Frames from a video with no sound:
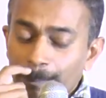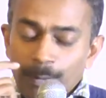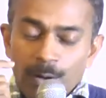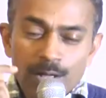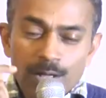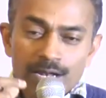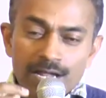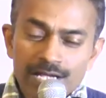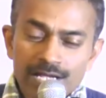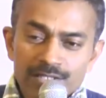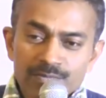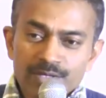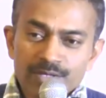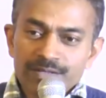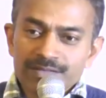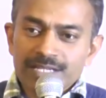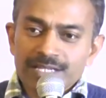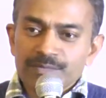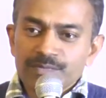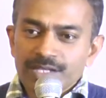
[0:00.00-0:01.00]
Paul asks
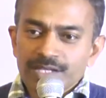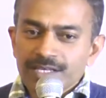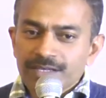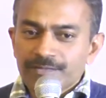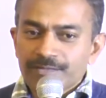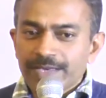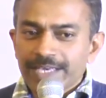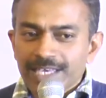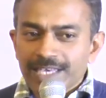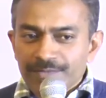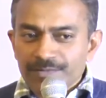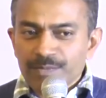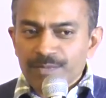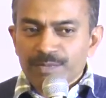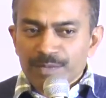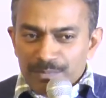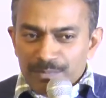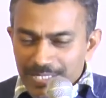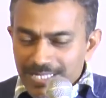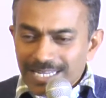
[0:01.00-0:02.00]
me something, if I give
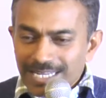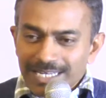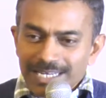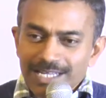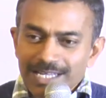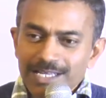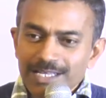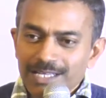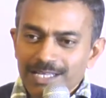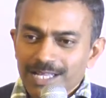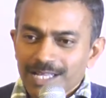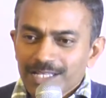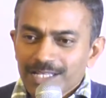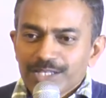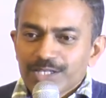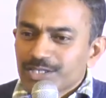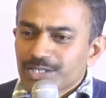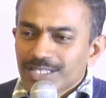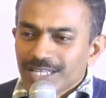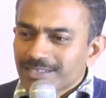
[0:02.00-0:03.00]
him immediately,
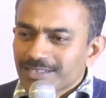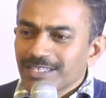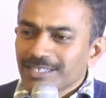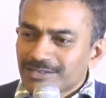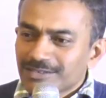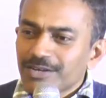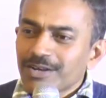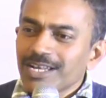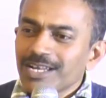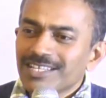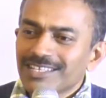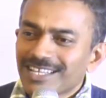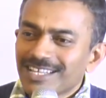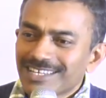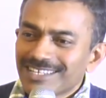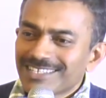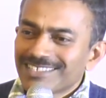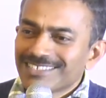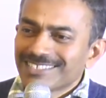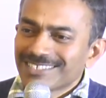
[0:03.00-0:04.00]
there's nothing thrill in
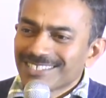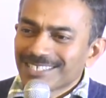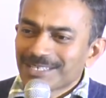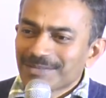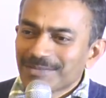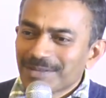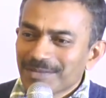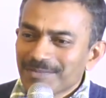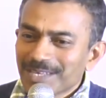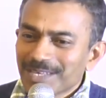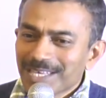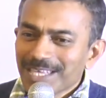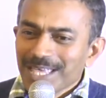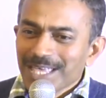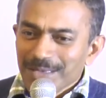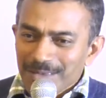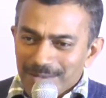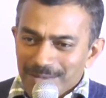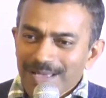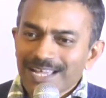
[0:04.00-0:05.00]
that, isn't it? Maybe
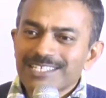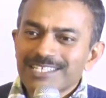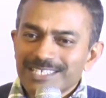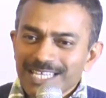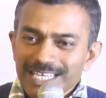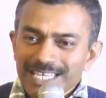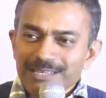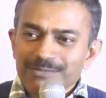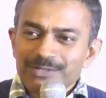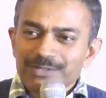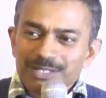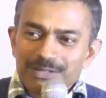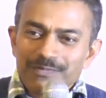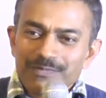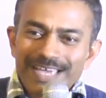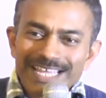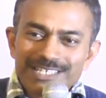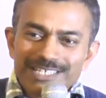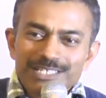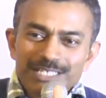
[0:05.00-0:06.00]
I take him to the
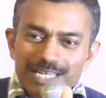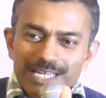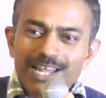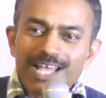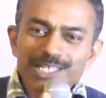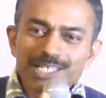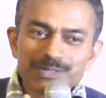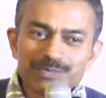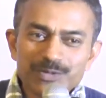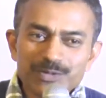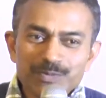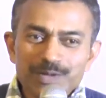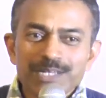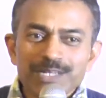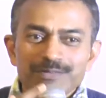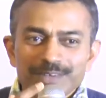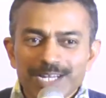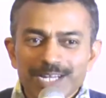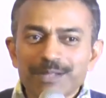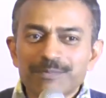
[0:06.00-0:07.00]
wait to the last
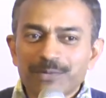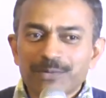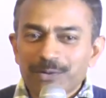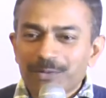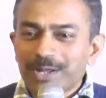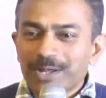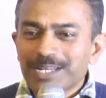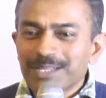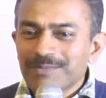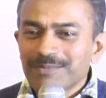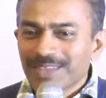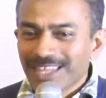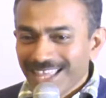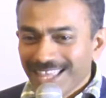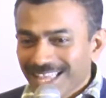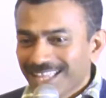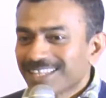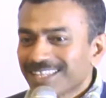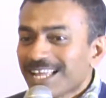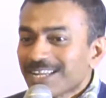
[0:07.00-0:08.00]
moment. When I provide him,
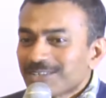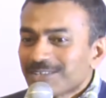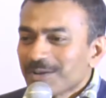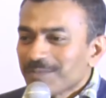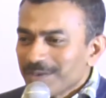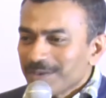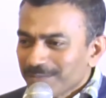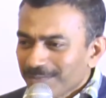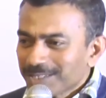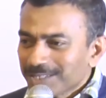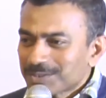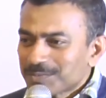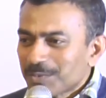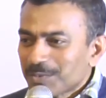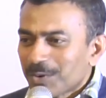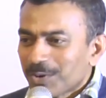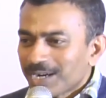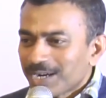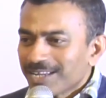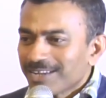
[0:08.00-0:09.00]
that will be much
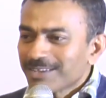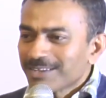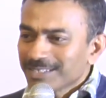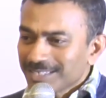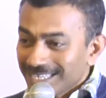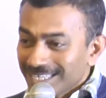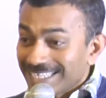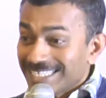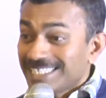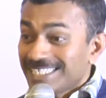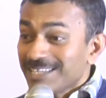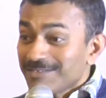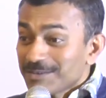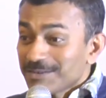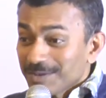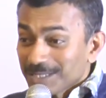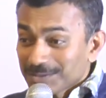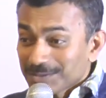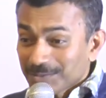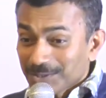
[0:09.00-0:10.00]
more, he'll receive
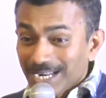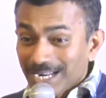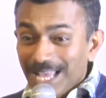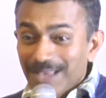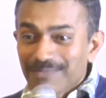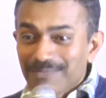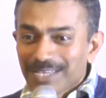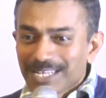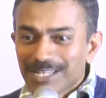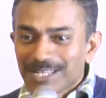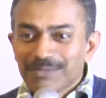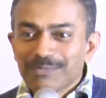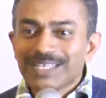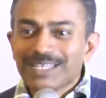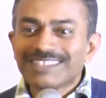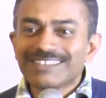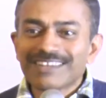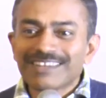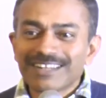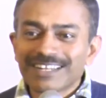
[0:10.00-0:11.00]
it much more happy and he'll
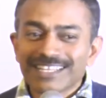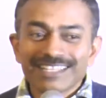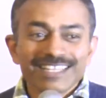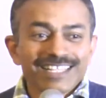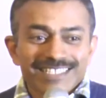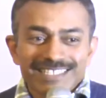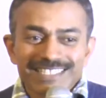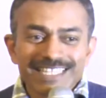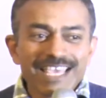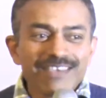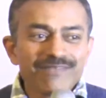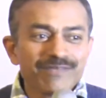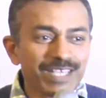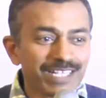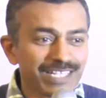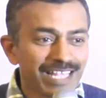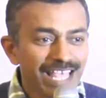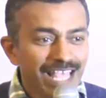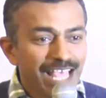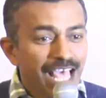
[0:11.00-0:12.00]
be thrilled. It's the same
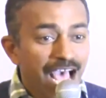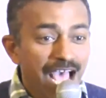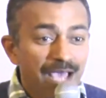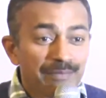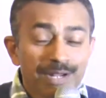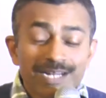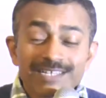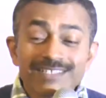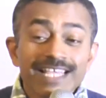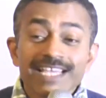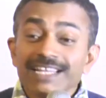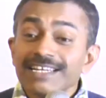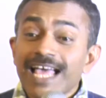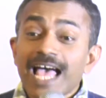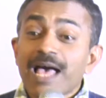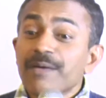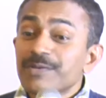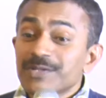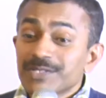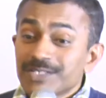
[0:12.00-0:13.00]
way. I'm not saying it
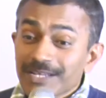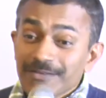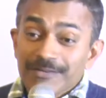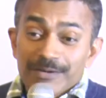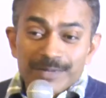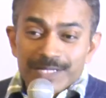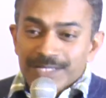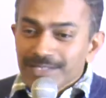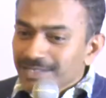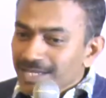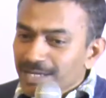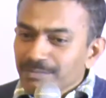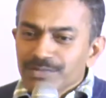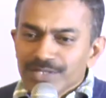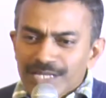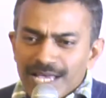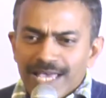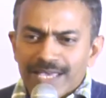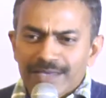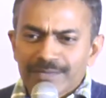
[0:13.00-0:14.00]
happens to everybody.
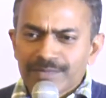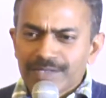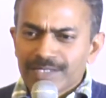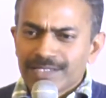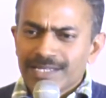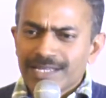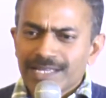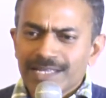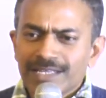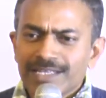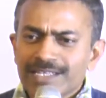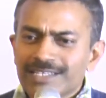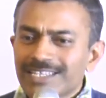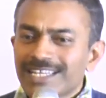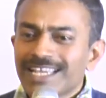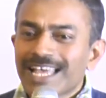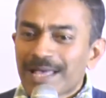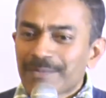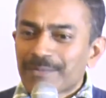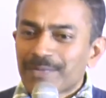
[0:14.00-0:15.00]
Sometimes it
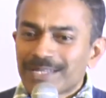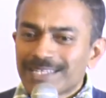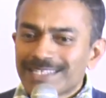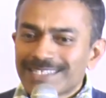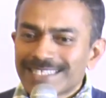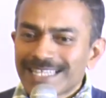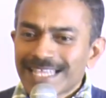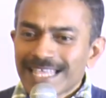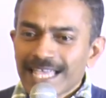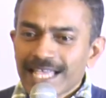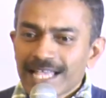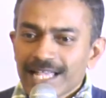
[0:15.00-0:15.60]
happens.